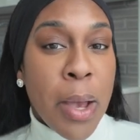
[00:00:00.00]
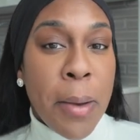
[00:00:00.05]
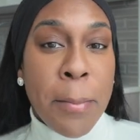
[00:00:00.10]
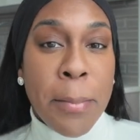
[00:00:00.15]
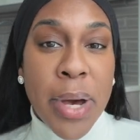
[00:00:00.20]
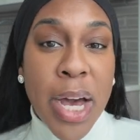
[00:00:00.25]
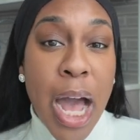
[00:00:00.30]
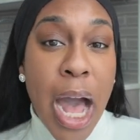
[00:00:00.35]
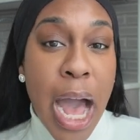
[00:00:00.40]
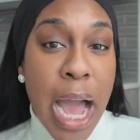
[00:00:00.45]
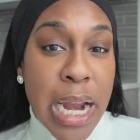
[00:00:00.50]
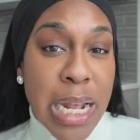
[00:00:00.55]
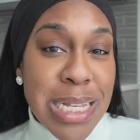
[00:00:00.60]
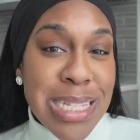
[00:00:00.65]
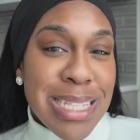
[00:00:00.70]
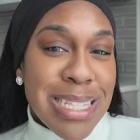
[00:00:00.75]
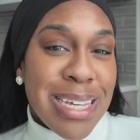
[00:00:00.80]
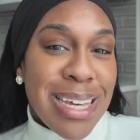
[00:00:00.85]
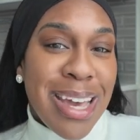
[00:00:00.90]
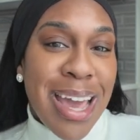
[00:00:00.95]
But
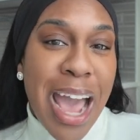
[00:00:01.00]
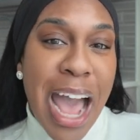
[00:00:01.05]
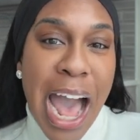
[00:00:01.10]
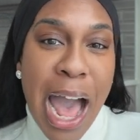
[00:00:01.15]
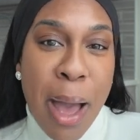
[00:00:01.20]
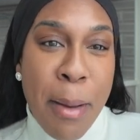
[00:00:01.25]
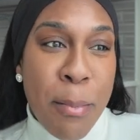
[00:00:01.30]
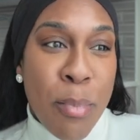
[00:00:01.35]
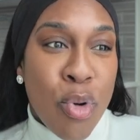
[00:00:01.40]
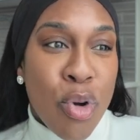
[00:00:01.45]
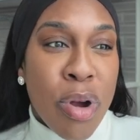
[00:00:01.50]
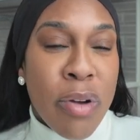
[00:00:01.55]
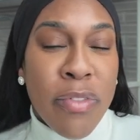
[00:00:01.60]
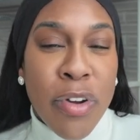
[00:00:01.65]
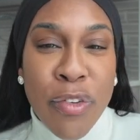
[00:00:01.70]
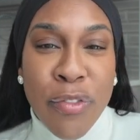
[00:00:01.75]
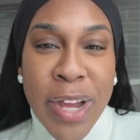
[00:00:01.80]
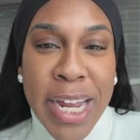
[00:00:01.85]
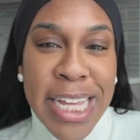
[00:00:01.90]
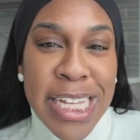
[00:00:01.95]
honestly, I'm more of
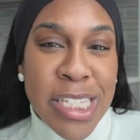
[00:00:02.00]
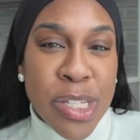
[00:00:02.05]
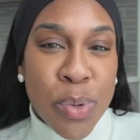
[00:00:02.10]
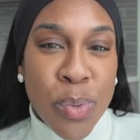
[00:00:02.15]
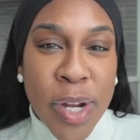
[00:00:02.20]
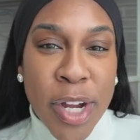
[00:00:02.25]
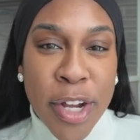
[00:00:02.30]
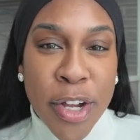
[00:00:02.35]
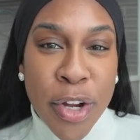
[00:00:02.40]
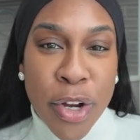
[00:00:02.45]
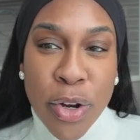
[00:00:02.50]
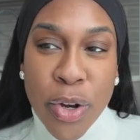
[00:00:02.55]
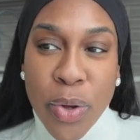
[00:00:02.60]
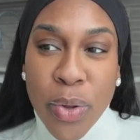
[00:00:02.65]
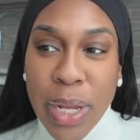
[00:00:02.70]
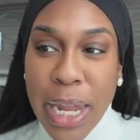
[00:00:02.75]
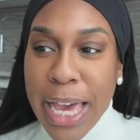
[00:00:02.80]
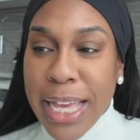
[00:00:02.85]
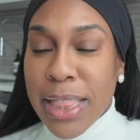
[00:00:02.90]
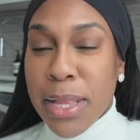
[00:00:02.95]
a ready to wear
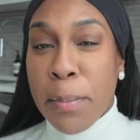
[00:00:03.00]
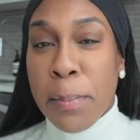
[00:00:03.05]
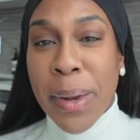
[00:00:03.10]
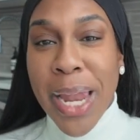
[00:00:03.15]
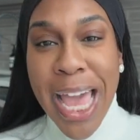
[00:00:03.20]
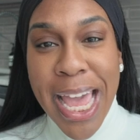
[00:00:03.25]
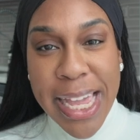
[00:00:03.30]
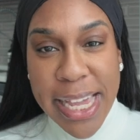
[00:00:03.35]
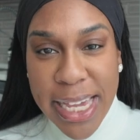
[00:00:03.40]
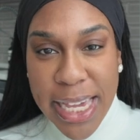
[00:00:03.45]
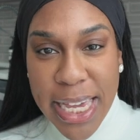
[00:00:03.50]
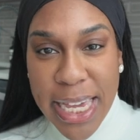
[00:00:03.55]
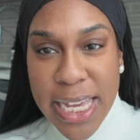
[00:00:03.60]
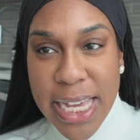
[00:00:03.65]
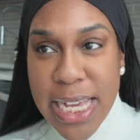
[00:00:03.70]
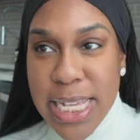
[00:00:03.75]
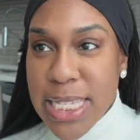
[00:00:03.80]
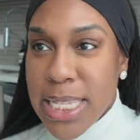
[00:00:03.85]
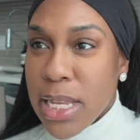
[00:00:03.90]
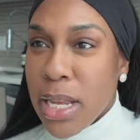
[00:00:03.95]
girl. Like the
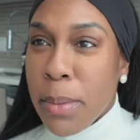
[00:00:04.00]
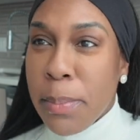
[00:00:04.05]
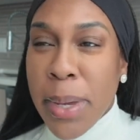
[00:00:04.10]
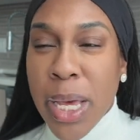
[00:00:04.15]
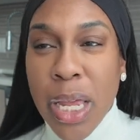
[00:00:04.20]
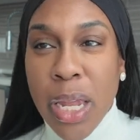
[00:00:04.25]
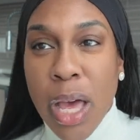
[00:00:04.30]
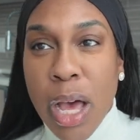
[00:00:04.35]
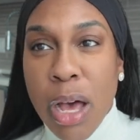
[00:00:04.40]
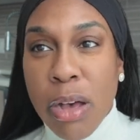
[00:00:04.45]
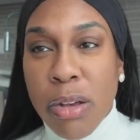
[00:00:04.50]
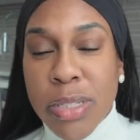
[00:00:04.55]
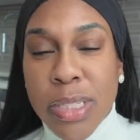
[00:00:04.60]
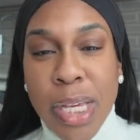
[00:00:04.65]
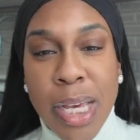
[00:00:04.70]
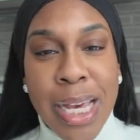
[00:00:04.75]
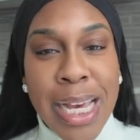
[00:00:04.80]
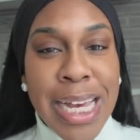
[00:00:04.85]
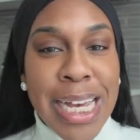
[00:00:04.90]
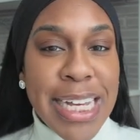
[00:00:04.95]
blankets and the pillows,
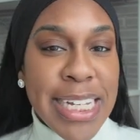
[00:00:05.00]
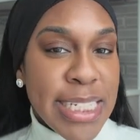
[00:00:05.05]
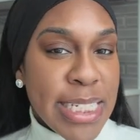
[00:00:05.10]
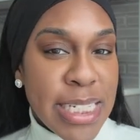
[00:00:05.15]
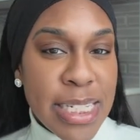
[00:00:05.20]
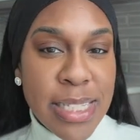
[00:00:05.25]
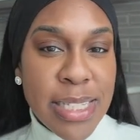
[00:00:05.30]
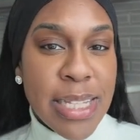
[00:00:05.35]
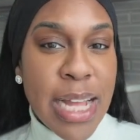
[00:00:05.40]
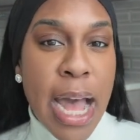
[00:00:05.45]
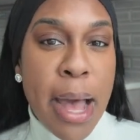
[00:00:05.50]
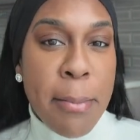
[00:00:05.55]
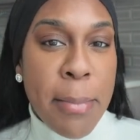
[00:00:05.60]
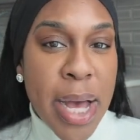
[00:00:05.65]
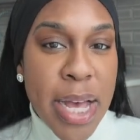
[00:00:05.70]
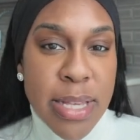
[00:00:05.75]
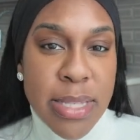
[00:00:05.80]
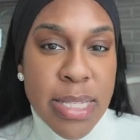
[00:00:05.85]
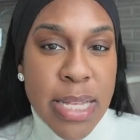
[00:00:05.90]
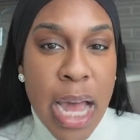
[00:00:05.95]
it's just not
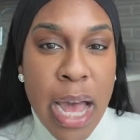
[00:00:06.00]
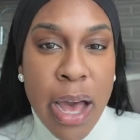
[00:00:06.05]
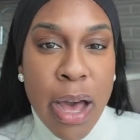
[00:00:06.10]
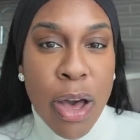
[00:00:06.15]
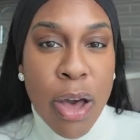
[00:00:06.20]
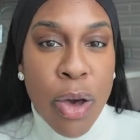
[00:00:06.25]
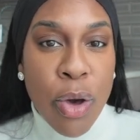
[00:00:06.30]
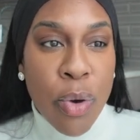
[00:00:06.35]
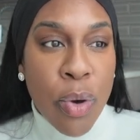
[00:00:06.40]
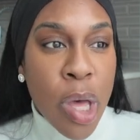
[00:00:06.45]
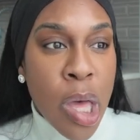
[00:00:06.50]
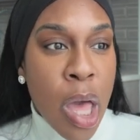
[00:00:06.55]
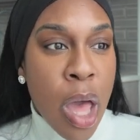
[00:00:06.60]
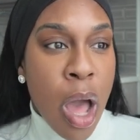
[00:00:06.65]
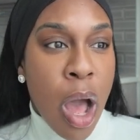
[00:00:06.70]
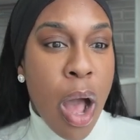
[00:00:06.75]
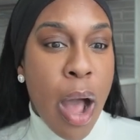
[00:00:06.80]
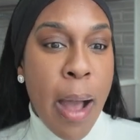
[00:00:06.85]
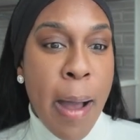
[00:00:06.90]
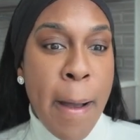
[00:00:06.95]
my style
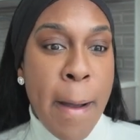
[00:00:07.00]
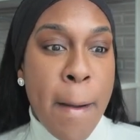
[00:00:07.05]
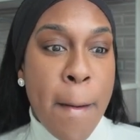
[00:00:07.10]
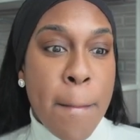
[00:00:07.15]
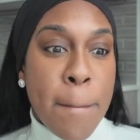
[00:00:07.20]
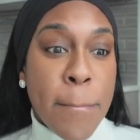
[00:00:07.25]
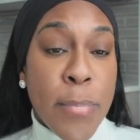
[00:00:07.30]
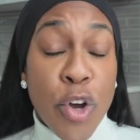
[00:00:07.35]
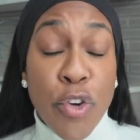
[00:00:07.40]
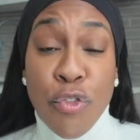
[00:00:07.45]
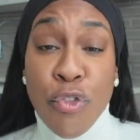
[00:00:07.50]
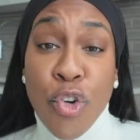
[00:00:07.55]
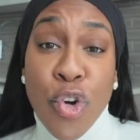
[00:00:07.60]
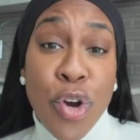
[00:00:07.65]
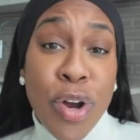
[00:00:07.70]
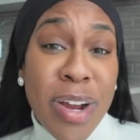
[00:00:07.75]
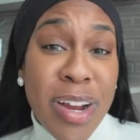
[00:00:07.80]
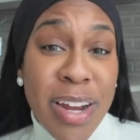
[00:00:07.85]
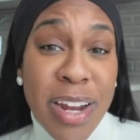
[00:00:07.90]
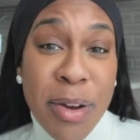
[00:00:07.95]

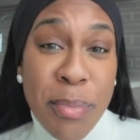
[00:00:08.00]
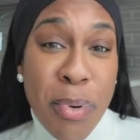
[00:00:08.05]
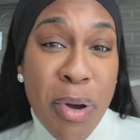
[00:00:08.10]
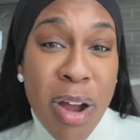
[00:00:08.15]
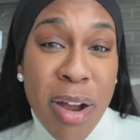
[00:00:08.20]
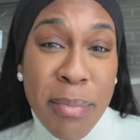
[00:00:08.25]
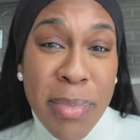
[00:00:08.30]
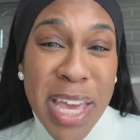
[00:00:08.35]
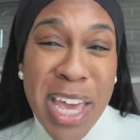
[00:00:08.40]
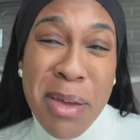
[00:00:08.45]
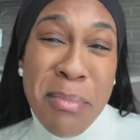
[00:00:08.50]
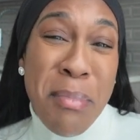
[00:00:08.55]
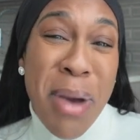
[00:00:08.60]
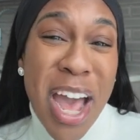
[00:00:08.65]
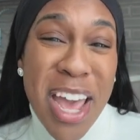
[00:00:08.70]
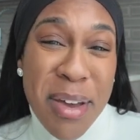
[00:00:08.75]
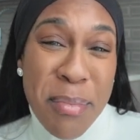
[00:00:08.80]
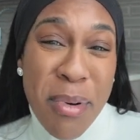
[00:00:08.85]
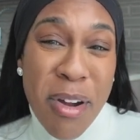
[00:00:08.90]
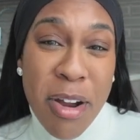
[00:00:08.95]
for in
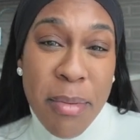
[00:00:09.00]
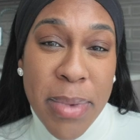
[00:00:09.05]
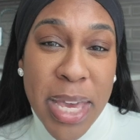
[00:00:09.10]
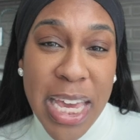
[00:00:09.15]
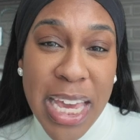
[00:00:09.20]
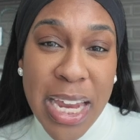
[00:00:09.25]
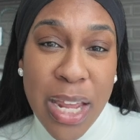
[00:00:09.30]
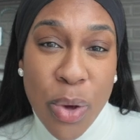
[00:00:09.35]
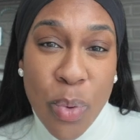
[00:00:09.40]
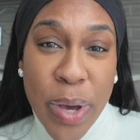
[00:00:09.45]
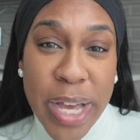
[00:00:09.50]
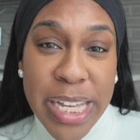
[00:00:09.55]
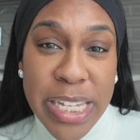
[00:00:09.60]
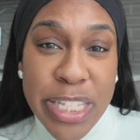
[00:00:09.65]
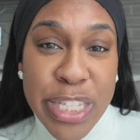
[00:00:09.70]
my apartment anyway.